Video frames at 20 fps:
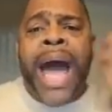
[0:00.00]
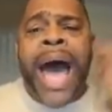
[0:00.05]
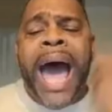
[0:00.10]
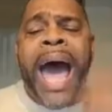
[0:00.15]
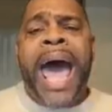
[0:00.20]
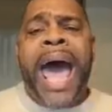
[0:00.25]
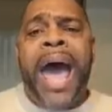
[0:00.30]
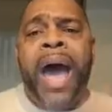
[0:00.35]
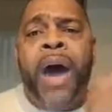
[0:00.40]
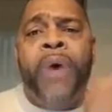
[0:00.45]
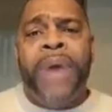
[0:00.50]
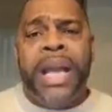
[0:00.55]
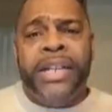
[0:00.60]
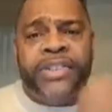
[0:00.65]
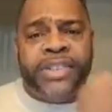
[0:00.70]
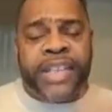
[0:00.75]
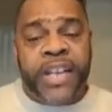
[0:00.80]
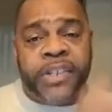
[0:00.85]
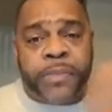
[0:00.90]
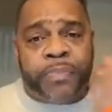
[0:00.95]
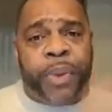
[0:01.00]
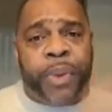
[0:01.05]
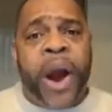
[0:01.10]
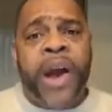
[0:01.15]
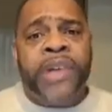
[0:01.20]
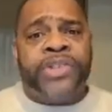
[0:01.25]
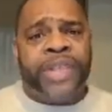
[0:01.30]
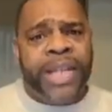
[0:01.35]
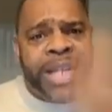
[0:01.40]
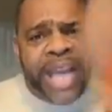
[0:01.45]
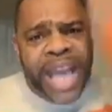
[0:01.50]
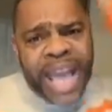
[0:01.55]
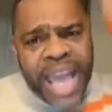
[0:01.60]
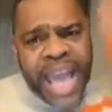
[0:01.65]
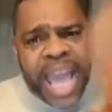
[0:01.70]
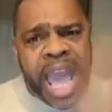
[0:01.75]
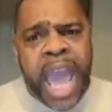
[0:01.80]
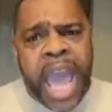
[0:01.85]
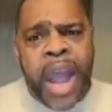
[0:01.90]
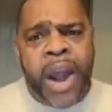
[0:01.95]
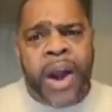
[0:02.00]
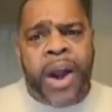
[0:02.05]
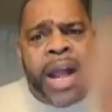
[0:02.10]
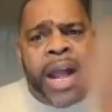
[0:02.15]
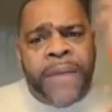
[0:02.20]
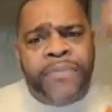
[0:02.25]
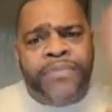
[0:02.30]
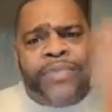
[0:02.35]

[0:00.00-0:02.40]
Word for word: how is this person here?